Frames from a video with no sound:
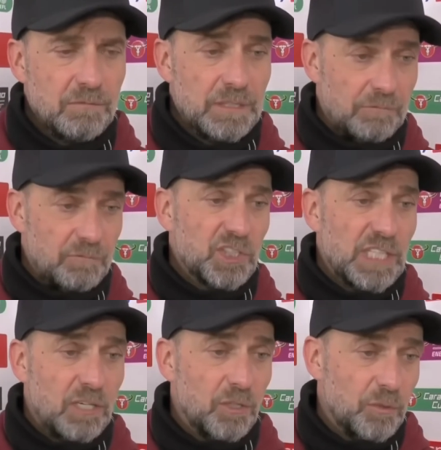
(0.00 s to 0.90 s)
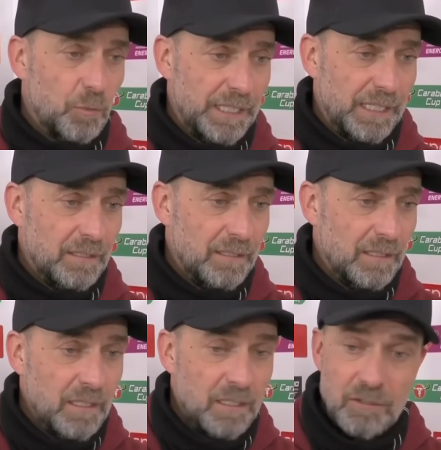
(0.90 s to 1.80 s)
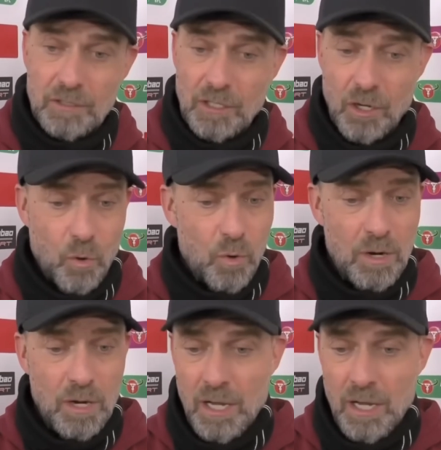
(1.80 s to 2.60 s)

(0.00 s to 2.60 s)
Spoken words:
Then we stuck on the wing. No